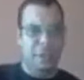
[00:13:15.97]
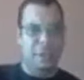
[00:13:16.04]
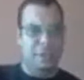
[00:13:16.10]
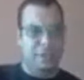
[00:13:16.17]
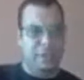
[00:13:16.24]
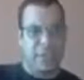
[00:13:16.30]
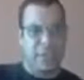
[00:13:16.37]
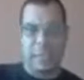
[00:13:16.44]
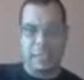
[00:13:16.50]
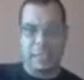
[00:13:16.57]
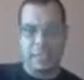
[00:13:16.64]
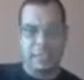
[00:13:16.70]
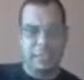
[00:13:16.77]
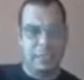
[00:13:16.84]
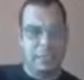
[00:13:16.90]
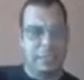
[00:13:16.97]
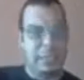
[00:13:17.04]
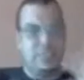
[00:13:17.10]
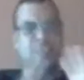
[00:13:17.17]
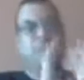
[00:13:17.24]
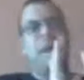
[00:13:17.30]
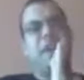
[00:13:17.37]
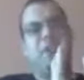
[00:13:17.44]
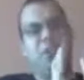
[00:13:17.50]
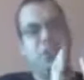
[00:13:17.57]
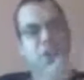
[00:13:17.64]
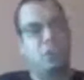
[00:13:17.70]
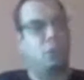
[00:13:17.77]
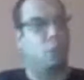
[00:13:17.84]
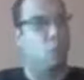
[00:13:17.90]
Seriously? This
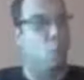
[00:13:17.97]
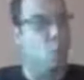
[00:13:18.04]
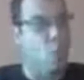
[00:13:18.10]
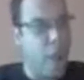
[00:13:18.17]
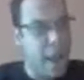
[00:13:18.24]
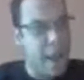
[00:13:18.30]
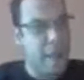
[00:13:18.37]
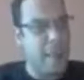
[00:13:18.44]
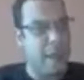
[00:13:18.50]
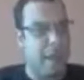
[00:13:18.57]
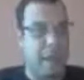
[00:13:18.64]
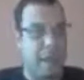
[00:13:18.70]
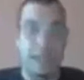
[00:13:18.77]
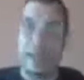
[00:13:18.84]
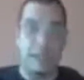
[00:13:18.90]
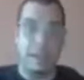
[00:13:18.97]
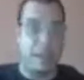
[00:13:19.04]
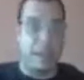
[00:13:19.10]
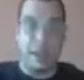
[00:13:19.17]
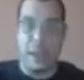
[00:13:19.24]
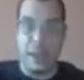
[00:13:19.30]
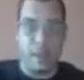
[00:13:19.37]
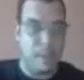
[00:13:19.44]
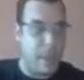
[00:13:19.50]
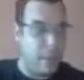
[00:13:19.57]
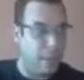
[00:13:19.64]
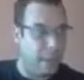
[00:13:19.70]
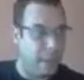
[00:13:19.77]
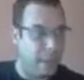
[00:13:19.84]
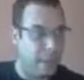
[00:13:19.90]
page looks way better, and
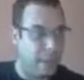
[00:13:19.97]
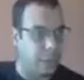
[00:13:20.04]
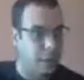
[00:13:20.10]
in my